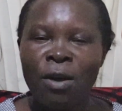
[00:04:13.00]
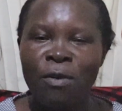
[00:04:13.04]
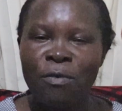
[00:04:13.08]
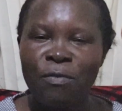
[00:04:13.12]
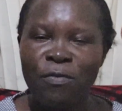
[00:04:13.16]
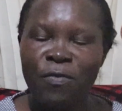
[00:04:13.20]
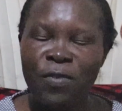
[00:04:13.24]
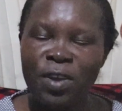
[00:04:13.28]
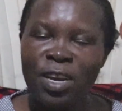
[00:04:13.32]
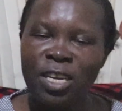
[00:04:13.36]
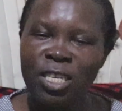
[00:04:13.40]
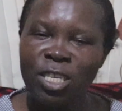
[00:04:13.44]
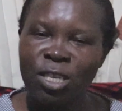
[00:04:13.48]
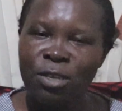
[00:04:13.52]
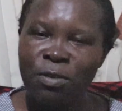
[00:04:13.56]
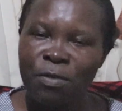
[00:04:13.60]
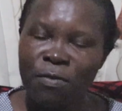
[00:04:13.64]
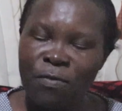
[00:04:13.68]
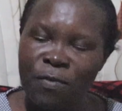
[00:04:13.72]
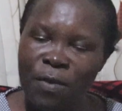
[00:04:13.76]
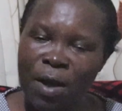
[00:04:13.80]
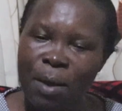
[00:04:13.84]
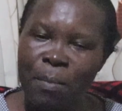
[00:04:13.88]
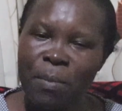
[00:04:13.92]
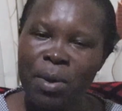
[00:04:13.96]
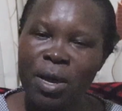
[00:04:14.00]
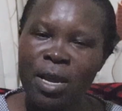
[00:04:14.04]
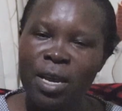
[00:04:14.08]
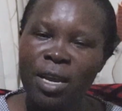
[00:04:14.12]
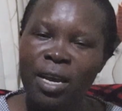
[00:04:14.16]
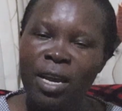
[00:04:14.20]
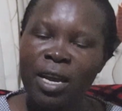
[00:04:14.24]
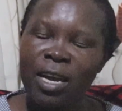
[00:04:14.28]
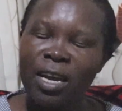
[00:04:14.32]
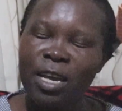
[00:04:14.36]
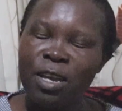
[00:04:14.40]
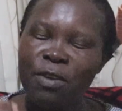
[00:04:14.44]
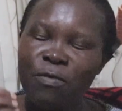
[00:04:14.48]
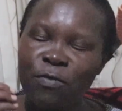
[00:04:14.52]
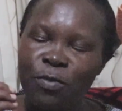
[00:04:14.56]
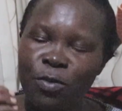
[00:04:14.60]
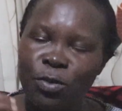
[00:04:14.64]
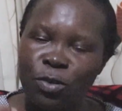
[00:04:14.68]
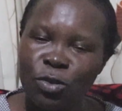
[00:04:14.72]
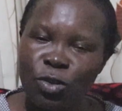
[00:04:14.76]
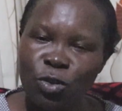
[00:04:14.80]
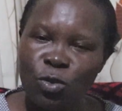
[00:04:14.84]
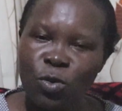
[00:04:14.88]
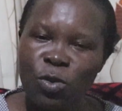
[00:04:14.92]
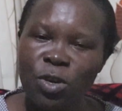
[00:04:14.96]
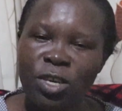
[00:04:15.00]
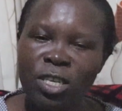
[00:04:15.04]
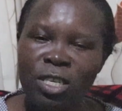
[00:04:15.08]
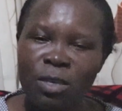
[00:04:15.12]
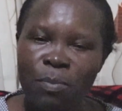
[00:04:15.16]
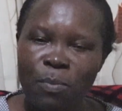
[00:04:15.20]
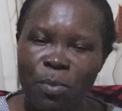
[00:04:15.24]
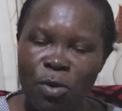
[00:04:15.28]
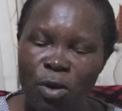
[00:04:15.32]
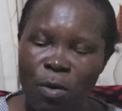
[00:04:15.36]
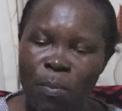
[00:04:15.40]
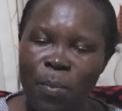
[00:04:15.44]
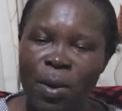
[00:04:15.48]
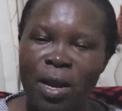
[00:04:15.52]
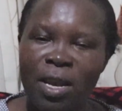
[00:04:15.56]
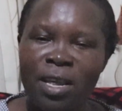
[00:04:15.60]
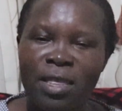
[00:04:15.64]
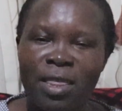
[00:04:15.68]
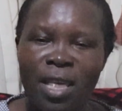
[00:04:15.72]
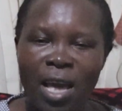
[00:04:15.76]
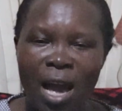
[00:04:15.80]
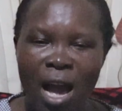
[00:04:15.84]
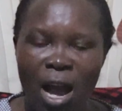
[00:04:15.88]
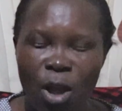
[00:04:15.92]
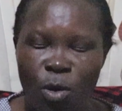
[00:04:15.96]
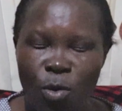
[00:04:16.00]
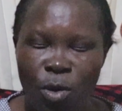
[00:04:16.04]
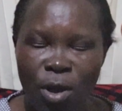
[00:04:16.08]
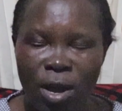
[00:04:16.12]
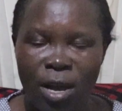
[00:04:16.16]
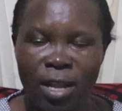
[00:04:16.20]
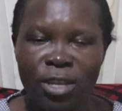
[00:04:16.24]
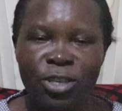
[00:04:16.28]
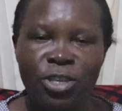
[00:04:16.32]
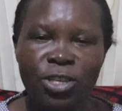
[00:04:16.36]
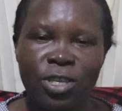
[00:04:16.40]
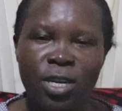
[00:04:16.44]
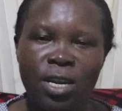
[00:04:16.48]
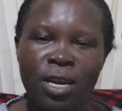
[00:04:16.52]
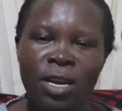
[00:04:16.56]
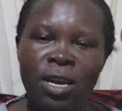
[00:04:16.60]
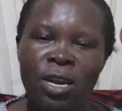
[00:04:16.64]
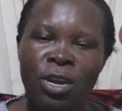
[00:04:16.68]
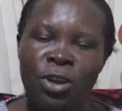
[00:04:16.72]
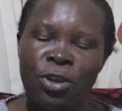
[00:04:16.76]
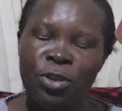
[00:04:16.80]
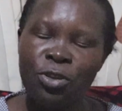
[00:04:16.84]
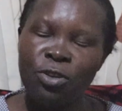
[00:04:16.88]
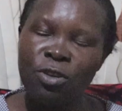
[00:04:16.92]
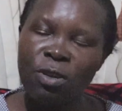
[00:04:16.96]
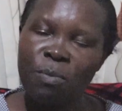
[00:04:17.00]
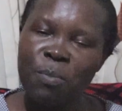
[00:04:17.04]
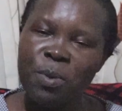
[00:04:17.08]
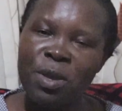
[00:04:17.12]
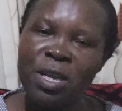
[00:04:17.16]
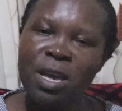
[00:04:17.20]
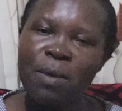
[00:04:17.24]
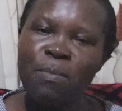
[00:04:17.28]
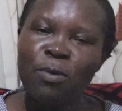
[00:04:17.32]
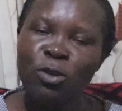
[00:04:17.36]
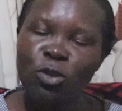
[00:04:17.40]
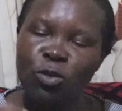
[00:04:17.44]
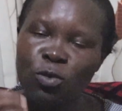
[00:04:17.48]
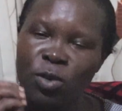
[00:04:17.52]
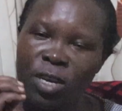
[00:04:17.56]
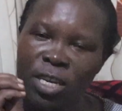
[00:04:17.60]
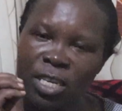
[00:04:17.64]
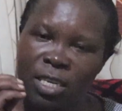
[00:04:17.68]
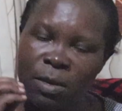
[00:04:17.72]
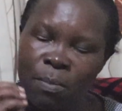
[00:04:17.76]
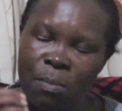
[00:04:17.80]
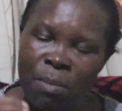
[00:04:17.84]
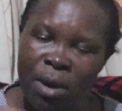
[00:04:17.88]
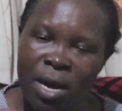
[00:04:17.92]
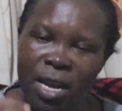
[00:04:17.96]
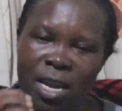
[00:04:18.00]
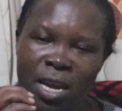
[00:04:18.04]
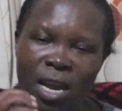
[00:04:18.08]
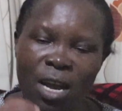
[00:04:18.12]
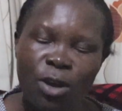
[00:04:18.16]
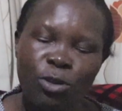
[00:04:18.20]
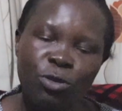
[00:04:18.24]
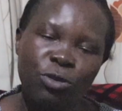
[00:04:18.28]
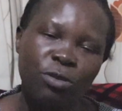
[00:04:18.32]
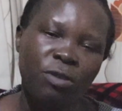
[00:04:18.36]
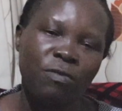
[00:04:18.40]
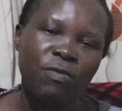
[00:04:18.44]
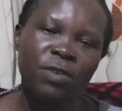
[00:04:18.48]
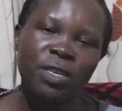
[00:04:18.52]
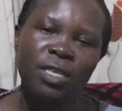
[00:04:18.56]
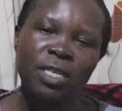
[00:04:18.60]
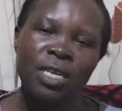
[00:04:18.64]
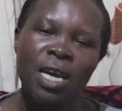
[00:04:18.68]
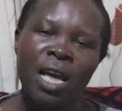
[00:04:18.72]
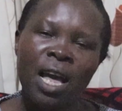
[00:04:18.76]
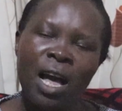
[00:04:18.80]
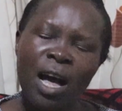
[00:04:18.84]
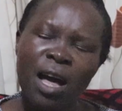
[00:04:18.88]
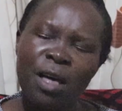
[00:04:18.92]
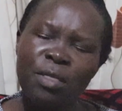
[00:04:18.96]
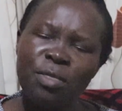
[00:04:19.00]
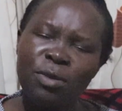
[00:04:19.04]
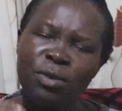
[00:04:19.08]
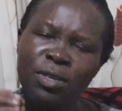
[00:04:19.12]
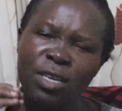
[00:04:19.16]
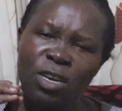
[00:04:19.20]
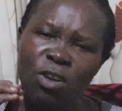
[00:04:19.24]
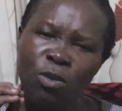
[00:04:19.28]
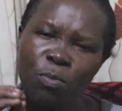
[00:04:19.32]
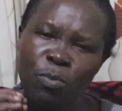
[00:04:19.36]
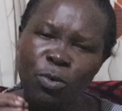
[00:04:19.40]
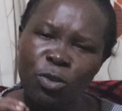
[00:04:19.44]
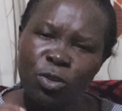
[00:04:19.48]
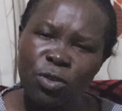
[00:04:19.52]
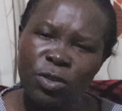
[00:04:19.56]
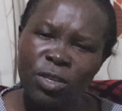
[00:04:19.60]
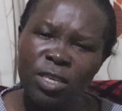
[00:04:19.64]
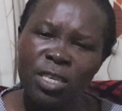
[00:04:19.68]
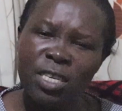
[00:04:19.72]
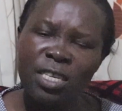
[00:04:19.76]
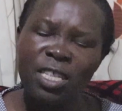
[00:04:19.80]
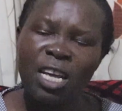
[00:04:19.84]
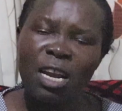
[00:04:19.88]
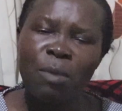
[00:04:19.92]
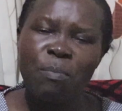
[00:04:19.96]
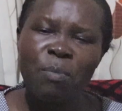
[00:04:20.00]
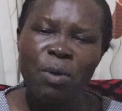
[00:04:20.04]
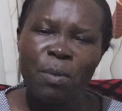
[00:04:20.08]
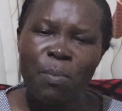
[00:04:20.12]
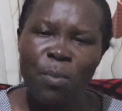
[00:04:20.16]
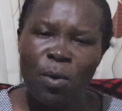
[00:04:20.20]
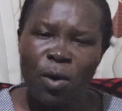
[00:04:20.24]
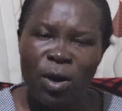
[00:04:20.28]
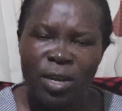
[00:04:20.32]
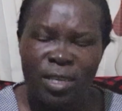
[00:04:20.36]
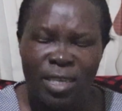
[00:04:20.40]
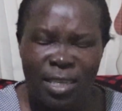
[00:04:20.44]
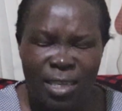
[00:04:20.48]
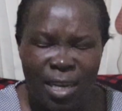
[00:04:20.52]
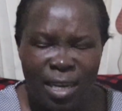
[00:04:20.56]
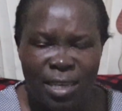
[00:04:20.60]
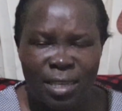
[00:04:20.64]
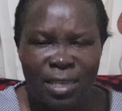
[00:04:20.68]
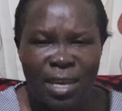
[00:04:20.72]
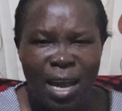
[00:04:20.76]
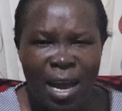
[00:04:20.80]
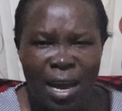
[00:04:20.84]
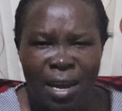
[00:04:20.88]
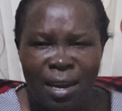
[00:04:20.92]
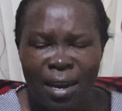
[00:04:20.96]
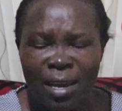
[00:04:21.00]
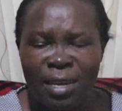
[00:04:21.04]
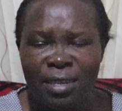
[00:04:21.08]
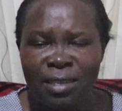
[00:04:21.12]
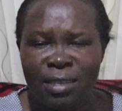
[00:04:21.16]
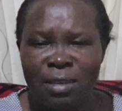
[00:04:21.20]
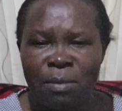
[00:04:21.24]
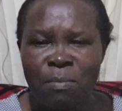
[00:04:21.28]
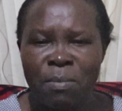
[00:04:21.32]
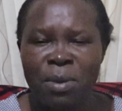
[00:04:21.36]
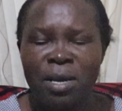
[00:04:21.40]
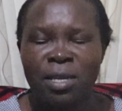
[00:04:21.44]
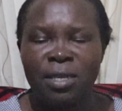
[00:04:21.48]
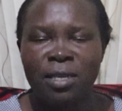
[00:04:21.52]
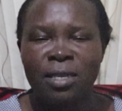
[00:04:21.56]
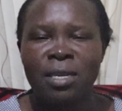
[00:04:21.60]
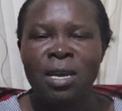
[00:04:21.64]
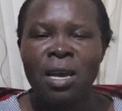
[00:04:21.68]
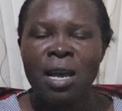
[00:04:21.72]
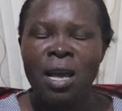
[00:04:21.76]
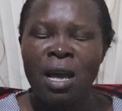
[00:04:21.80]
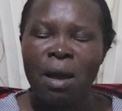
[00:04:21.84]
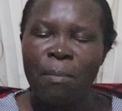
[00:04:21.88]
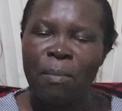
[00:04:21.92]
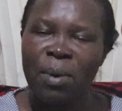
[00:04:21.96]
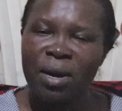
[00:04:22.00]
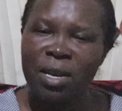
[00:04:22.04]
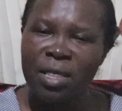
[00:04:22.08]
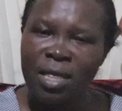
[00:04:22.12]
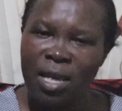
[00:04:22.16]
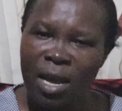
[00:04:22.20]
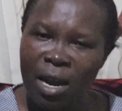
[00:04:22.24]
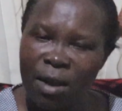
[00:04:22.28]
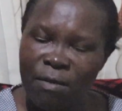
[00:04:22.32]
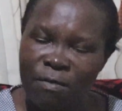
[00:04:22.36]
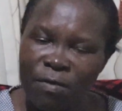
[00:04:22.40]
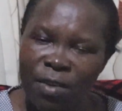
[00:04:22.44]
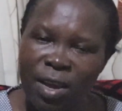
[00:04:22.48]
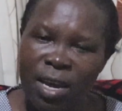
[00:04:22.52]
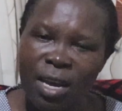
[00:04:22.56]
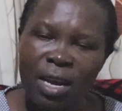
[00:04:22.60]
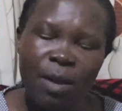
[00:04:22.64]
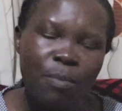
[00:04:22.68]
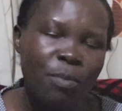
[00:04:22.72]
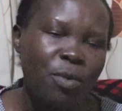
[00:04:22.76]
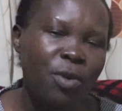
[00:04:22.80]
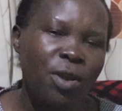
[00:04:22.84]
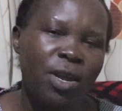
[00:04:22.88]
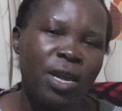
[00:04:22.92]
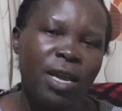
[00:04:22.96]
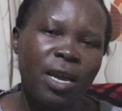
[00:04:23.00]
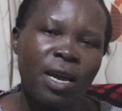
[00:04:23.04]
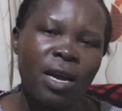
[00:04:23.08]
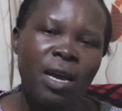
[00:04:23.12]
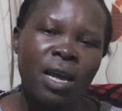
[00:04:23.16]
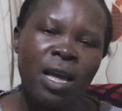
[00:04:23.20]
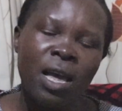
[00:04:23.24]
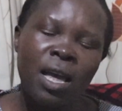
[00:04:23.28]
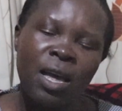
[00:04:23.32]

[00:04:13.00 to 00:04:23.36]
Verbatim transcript: Fish farming, if you do it properly, the aquaculture, you'll be able to get money out of it. And those are opportunities that people just underestimate, but they're available here.